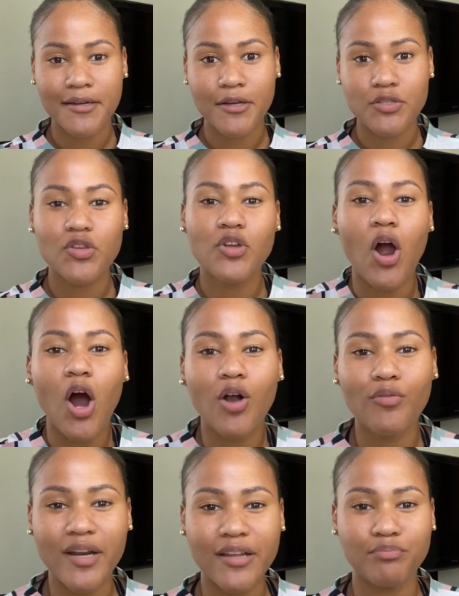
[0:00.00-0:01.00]
So you're
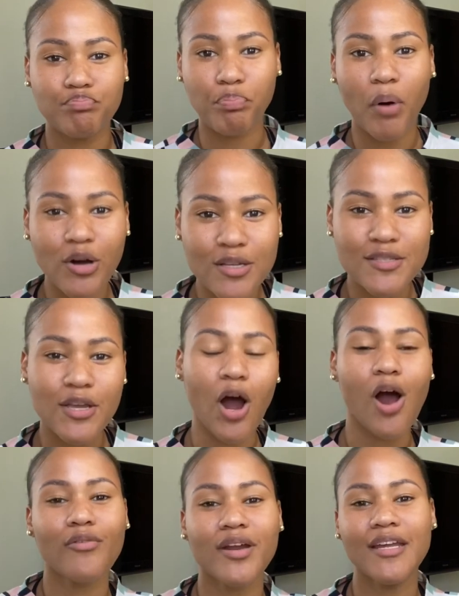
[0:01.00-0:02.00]
already buzzed, you're
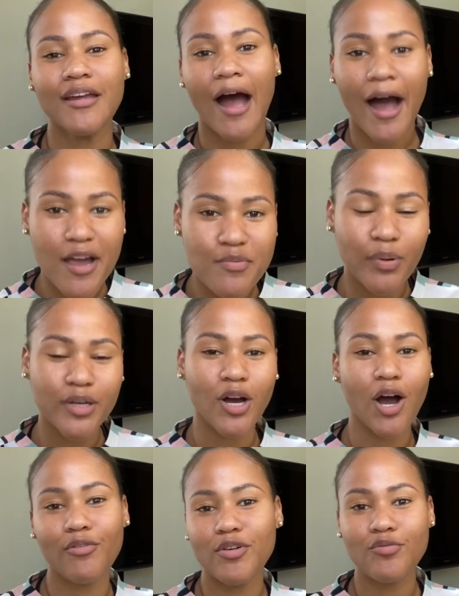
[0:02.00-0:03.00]
already hyper, you're
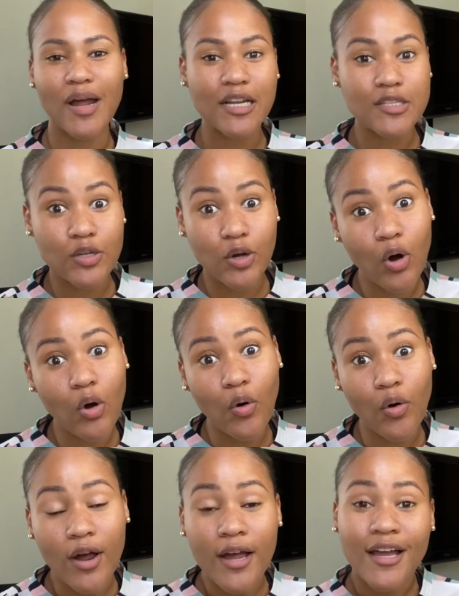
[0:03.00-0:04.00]
already ready to go.